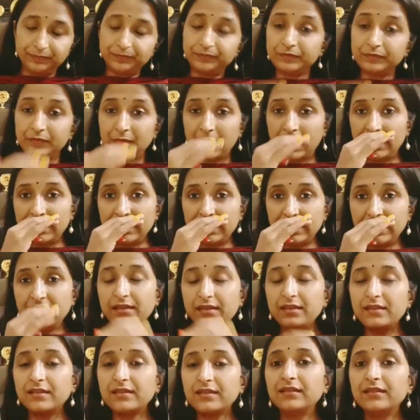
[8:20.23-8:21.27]
Then E
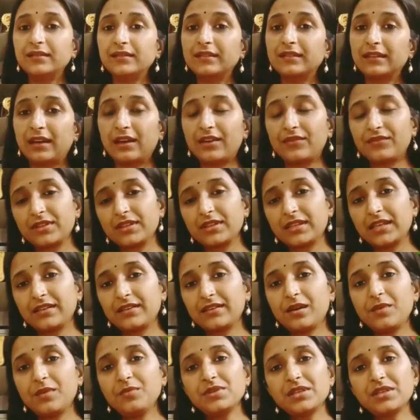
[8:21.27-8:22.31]
here, after that
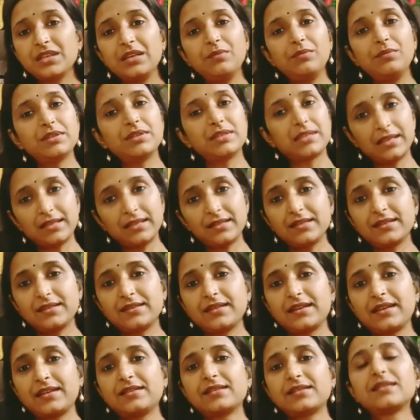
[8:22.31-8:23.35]
comes E means
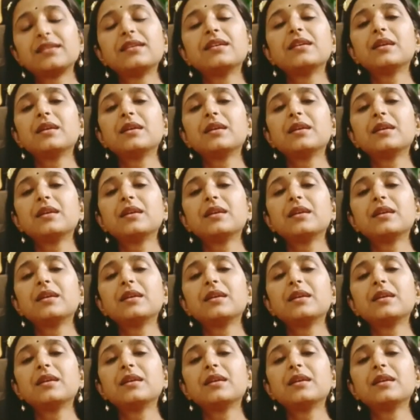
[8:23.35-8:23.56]
exercise.